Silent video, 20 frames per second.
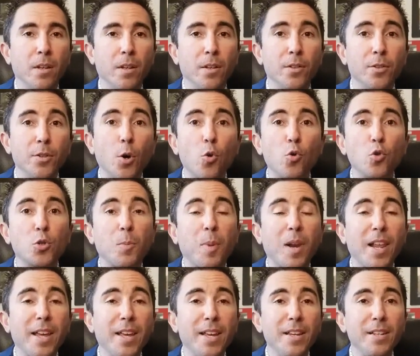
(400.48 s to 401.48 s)
Those
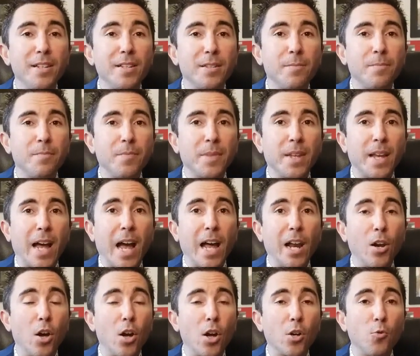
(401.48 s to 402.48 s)
plays,
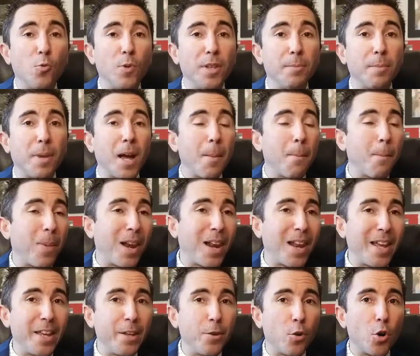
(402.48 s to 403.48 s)
along with my
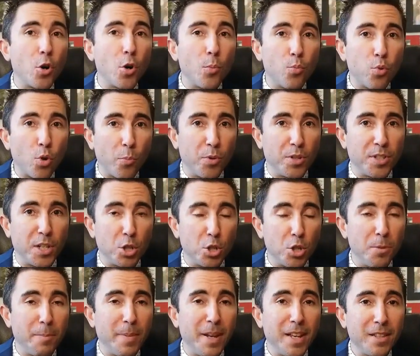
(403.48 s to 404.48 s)
player
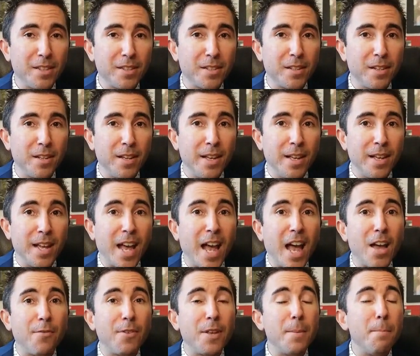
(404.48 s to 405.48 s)
proposition bets,
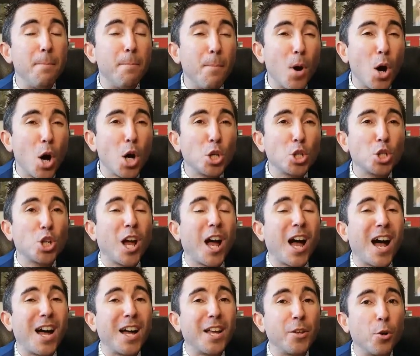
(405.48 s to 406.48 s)
have a much
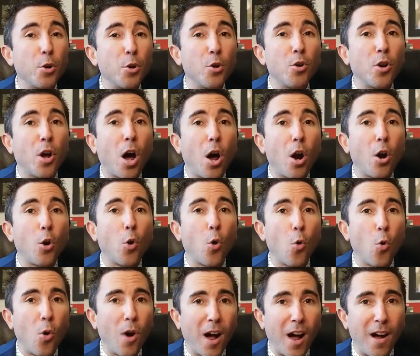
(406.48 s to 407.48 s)
higher
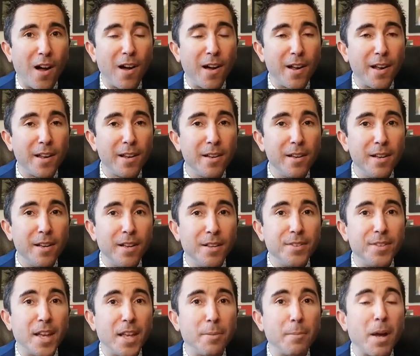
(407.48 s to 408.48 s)
ROI
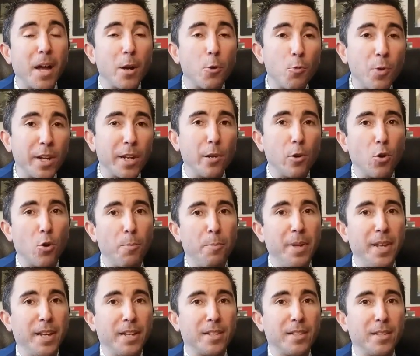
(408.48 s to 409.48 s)
than my regular
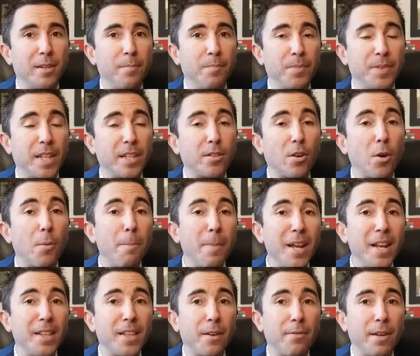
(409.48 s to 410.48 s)
picks that are
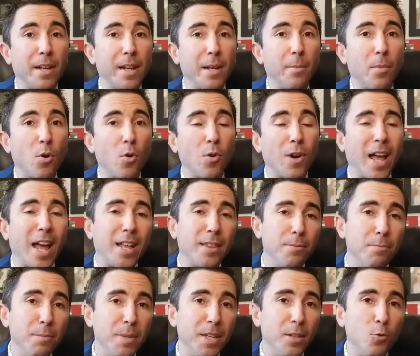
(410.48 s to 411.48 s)
made available
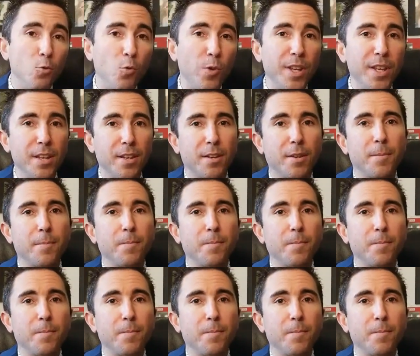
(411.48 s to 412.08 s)
at midweek.